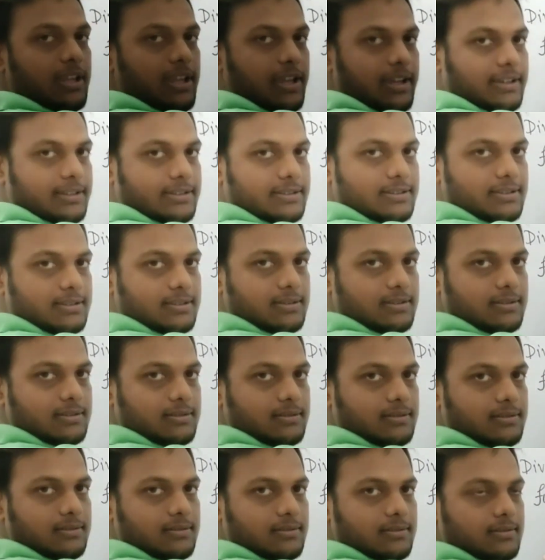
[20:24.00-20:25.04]
x?
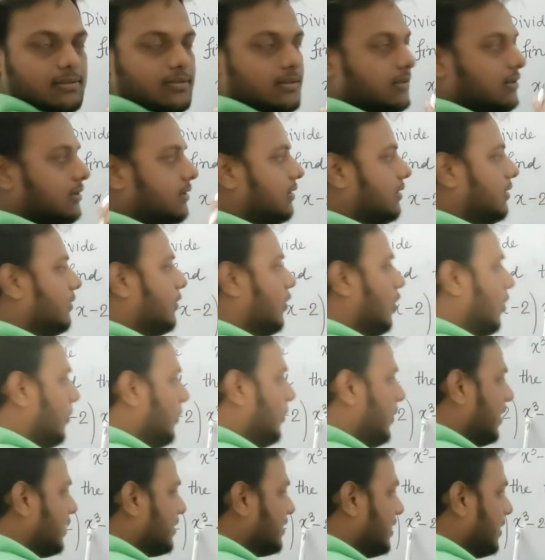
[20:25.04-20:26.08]

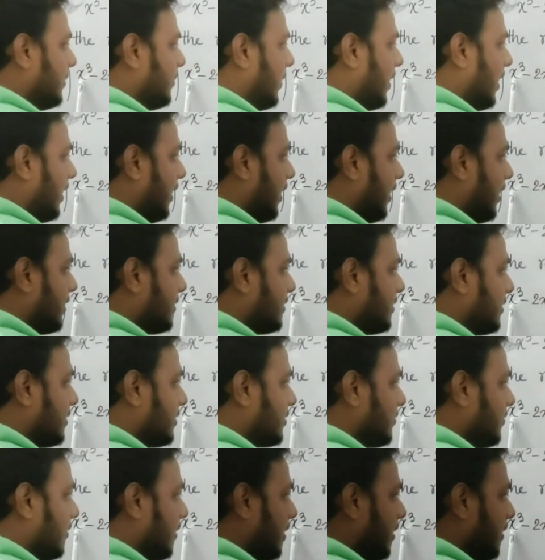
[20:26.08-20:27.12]
Obviously by x
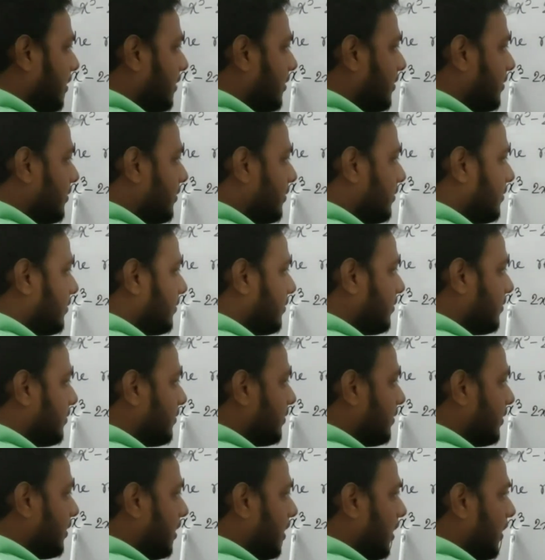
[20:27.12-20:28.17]
square.
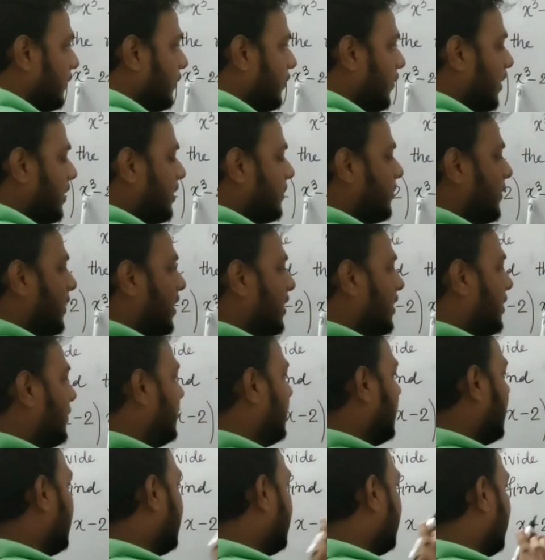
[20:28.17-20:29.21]
If you
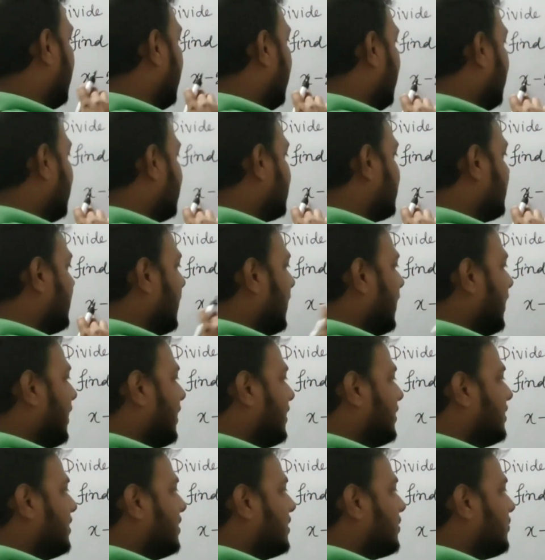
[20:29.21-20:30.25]
multiply x by
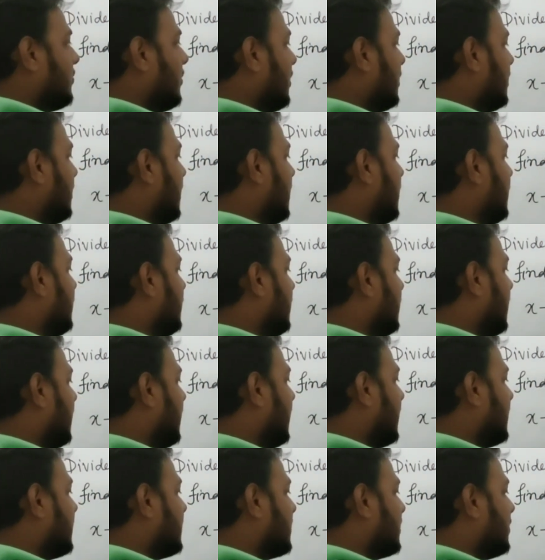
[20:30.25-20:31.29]
x square, then you will
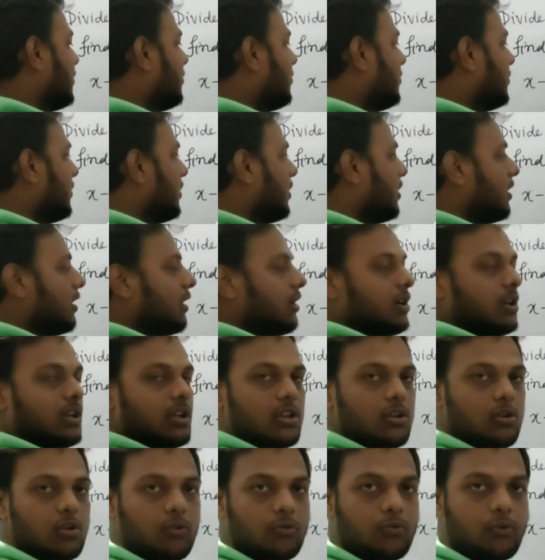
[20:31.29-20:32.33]
get x cube.
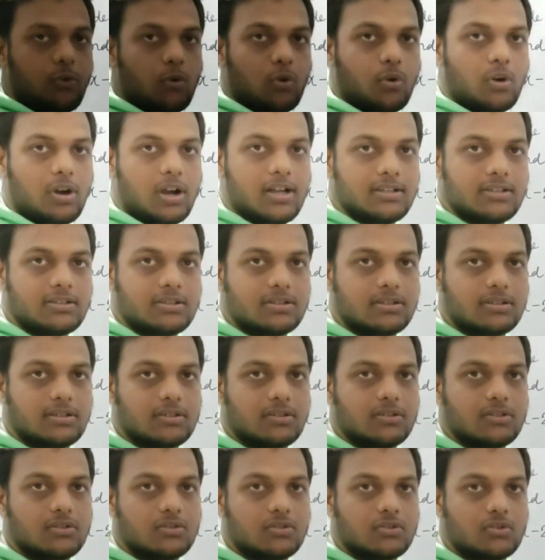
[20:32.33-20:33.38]
Your focus
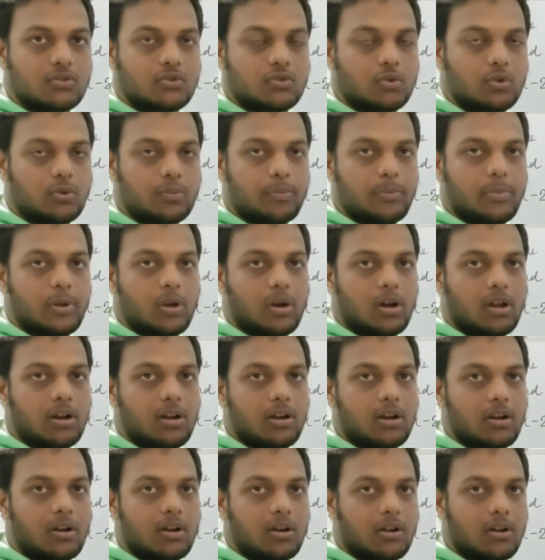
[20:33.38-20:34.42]
should be
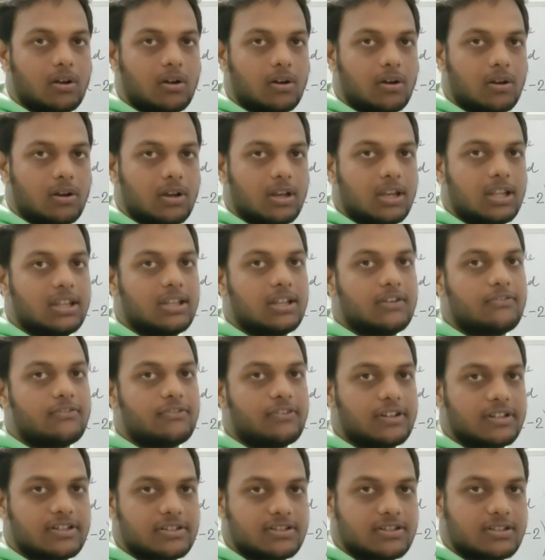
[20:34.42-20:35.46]
on only the
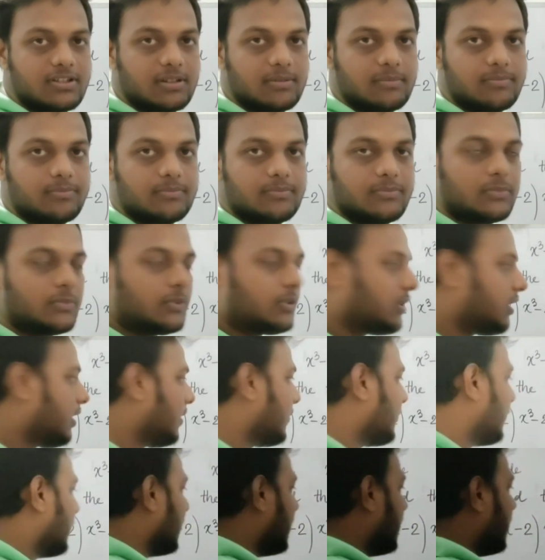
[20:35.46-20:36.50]
first term.
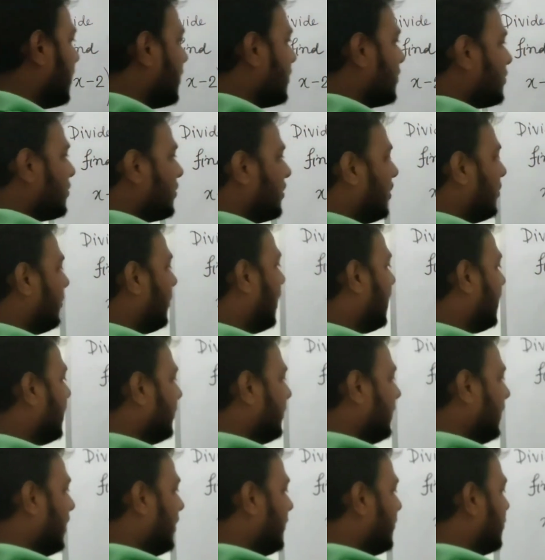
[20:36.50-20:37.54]
Okay. So now
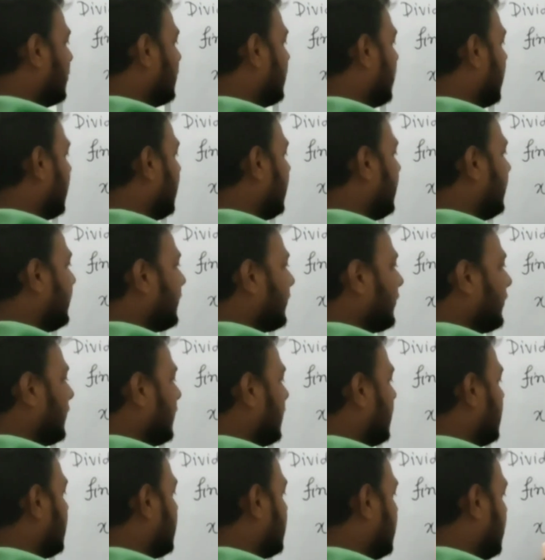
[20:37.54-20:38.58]
multiply and put here.
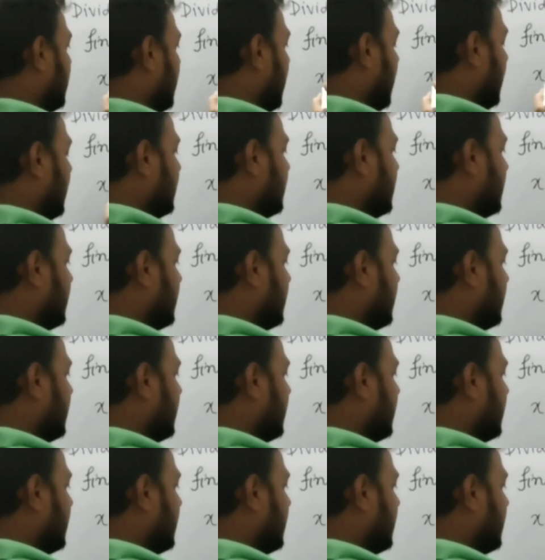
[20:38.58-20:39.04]
So x